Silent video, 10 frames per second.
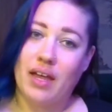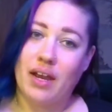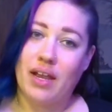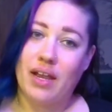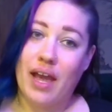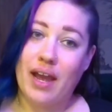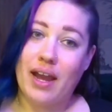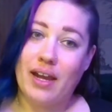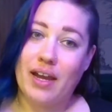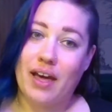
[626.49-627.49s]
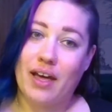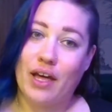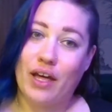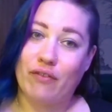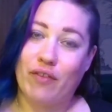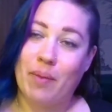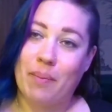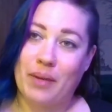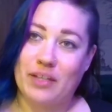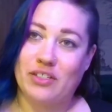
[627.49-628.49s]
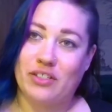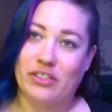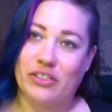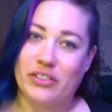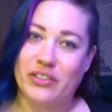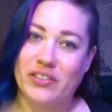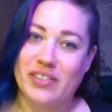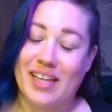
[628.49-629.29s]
9 of Pentacles.